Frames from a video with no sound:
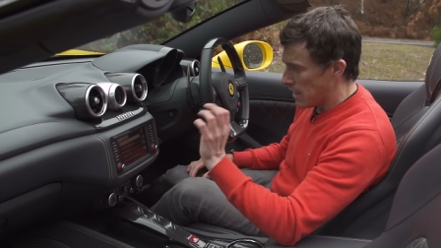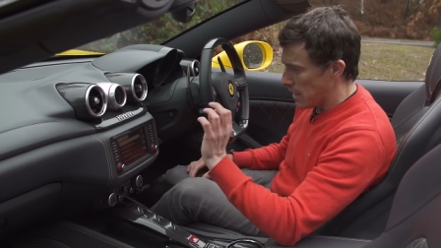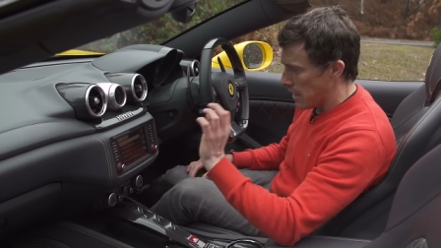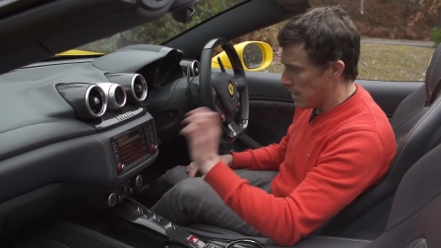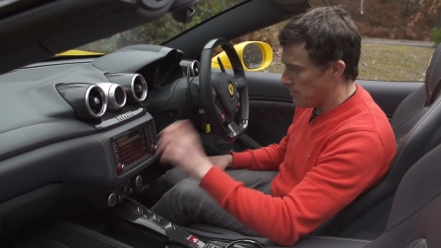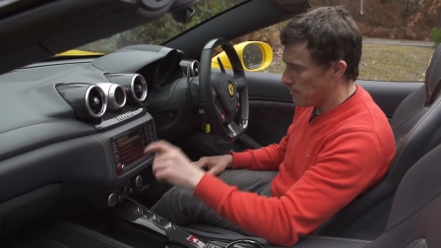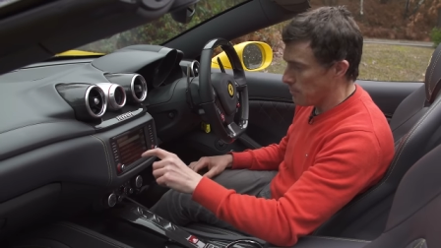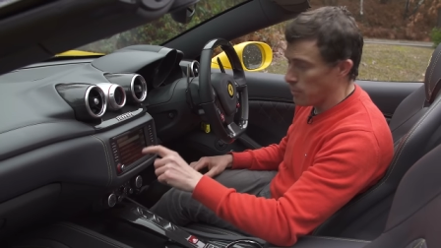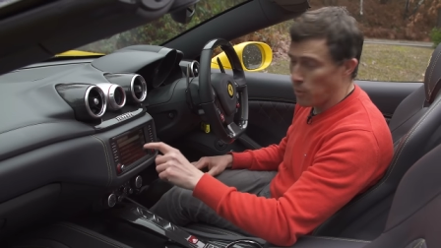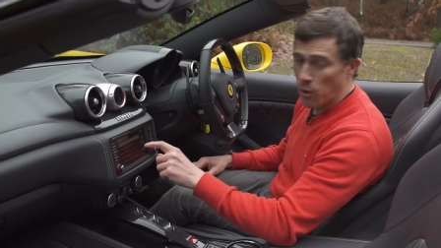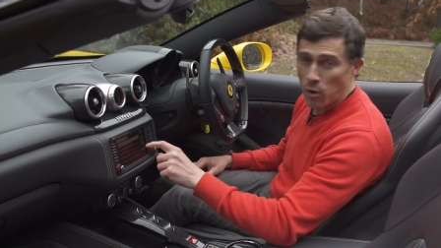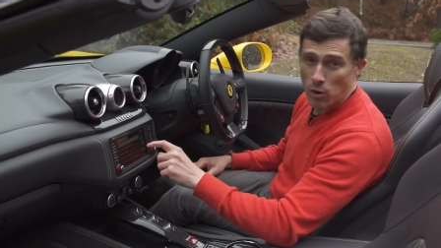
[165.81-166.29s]

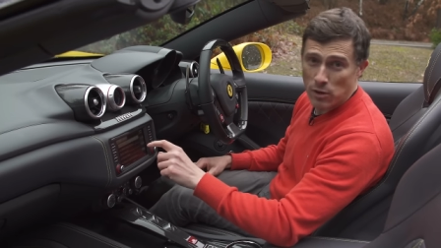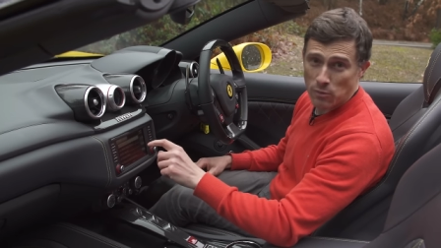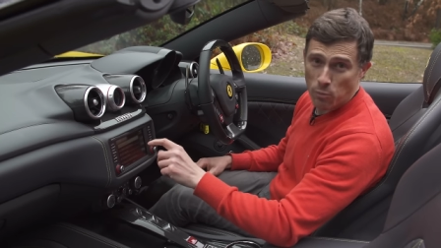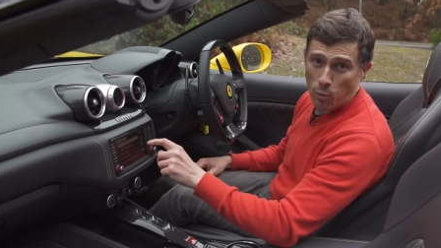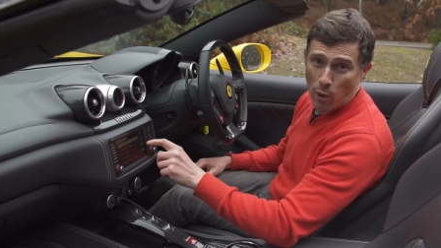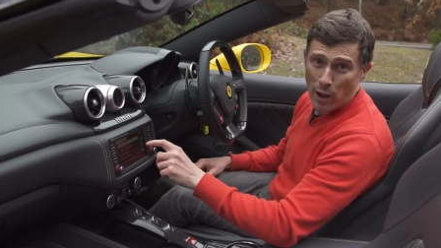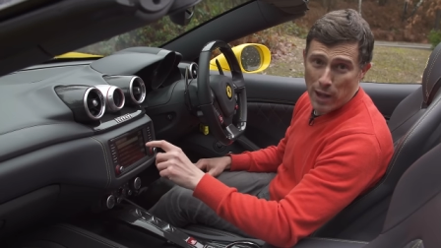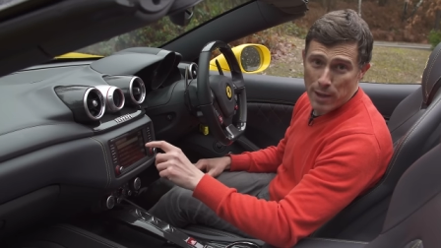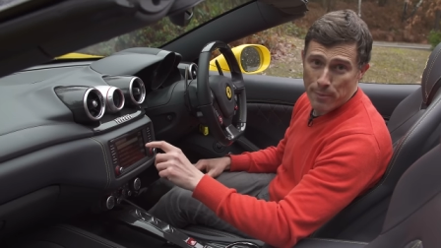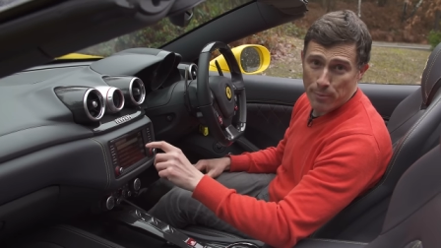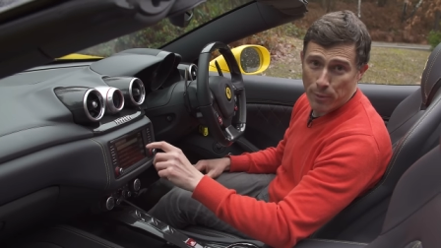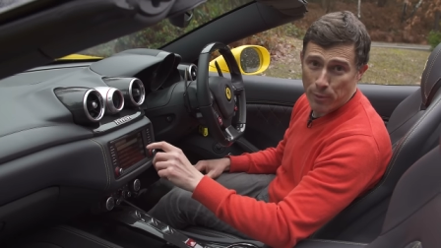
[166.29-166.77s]
input a
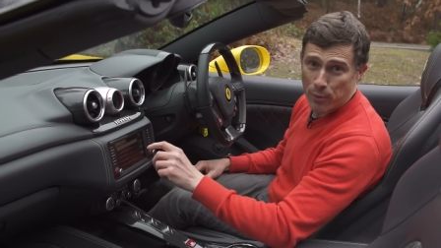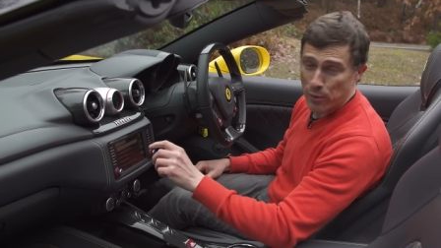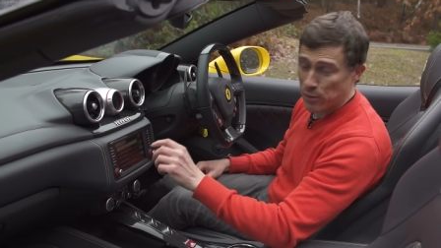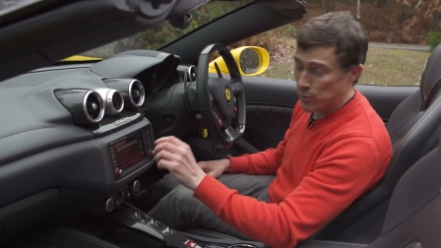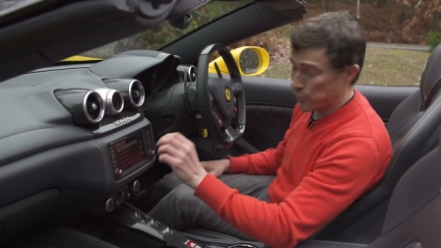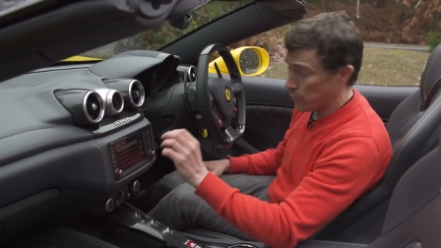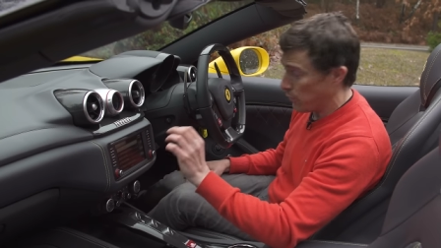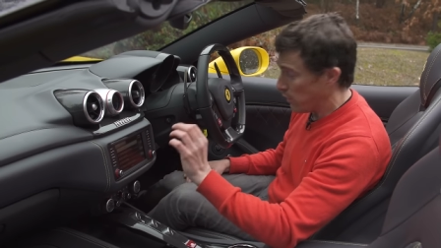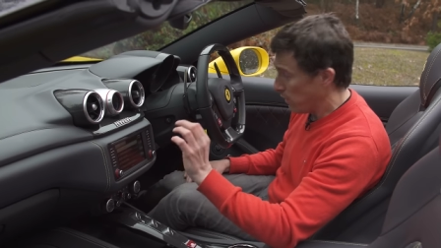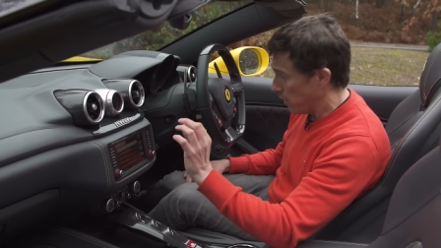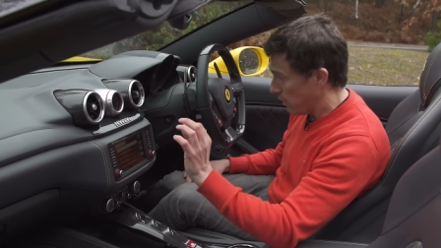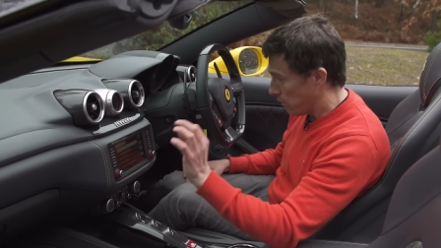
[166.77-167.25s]
waypoint
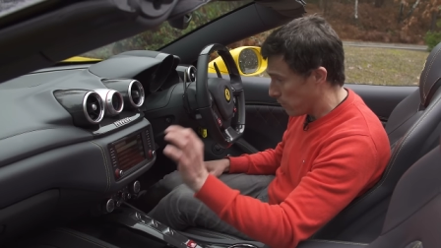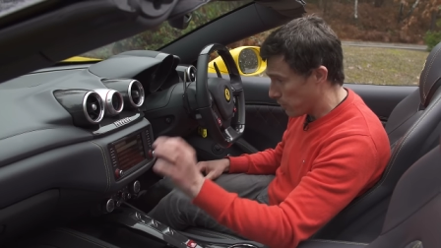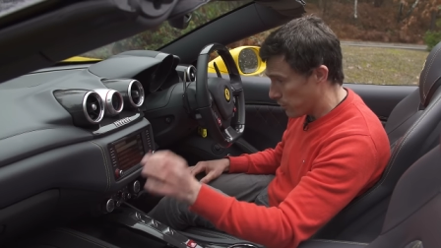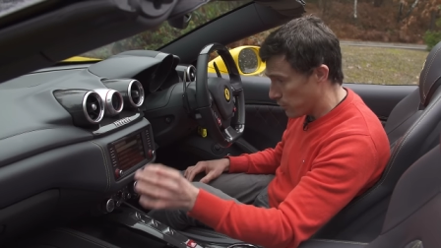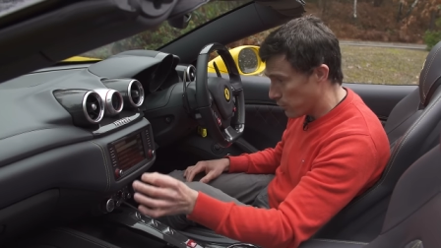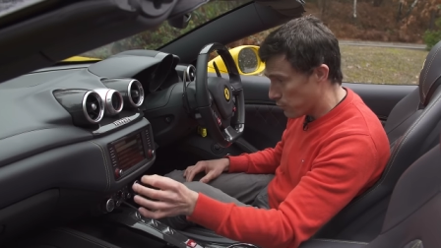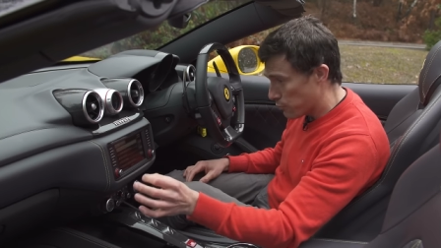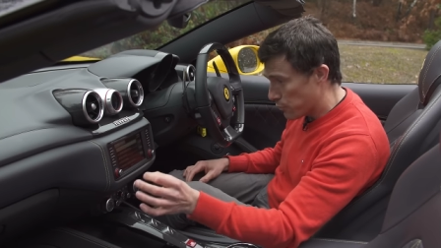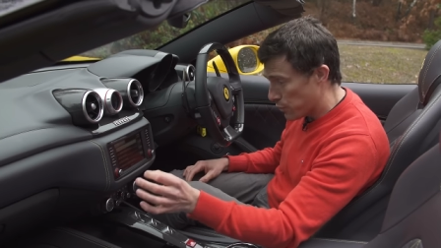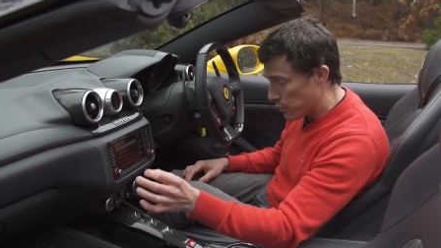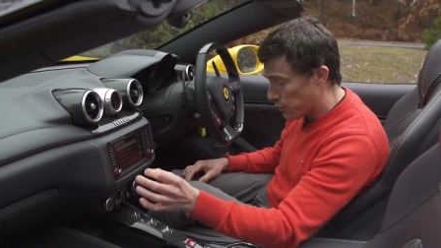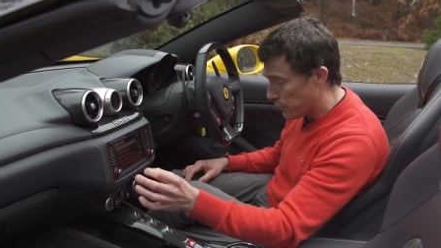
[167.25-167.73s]
as well along
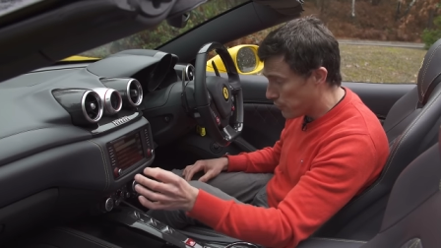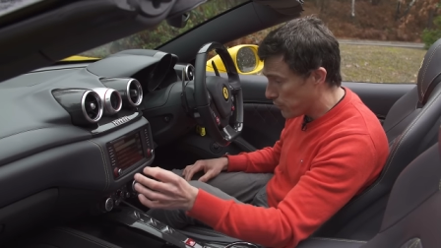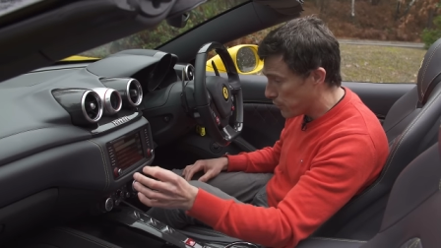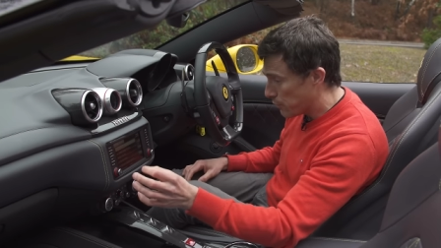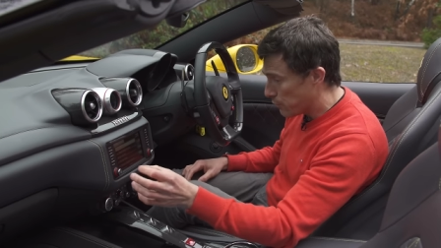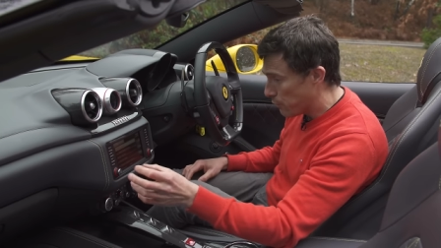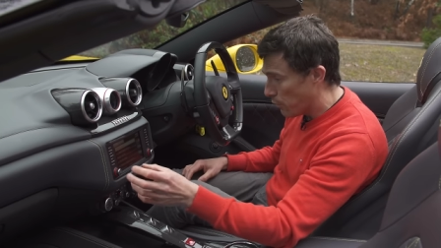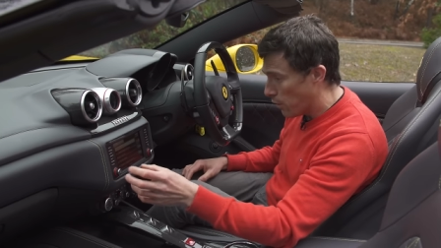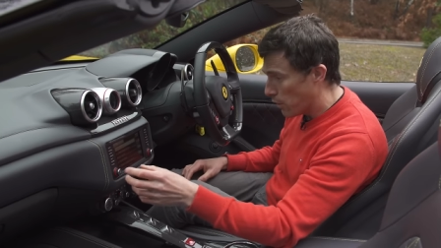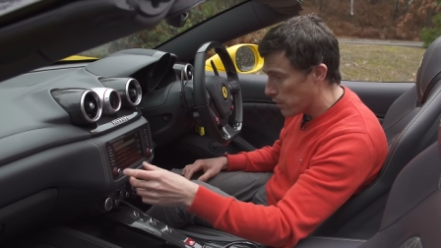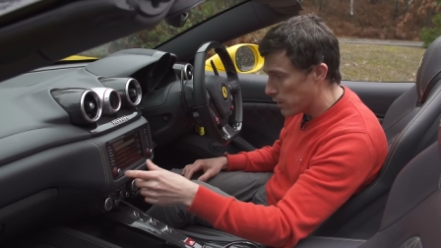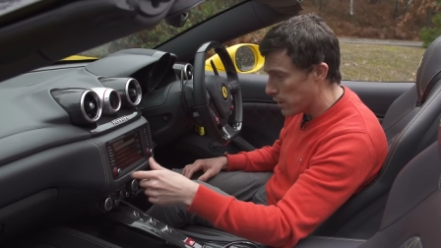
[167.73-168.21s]
your route if
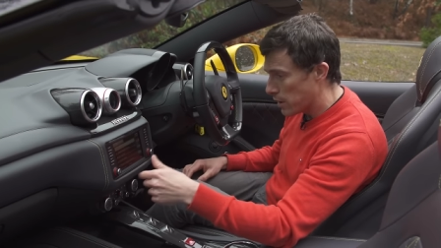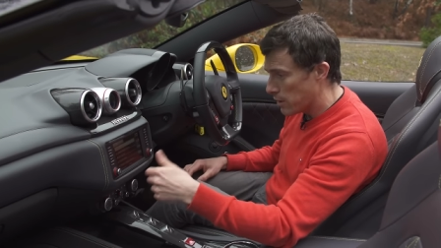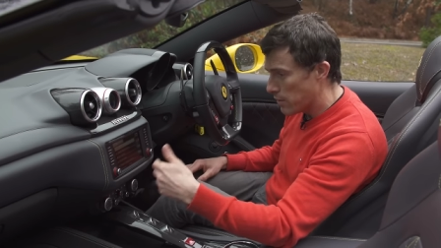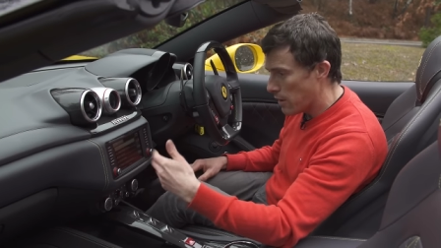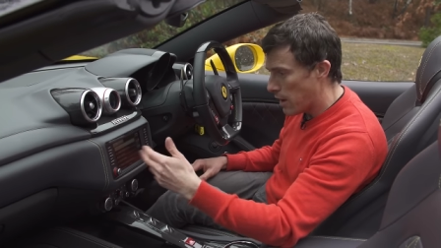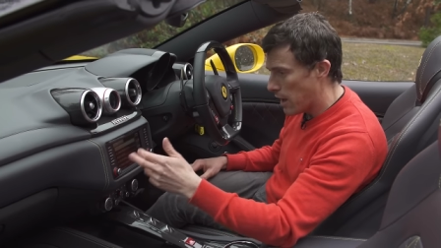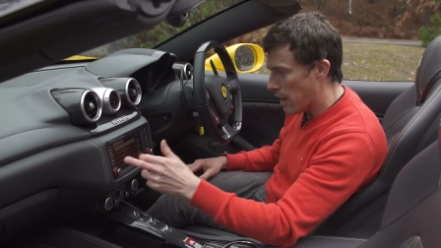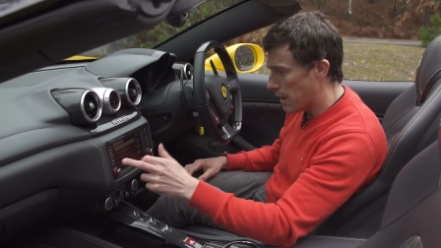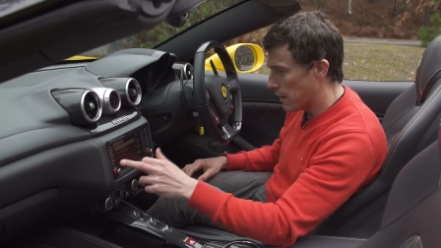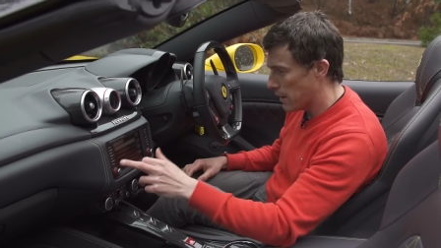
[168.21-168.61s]
you want to.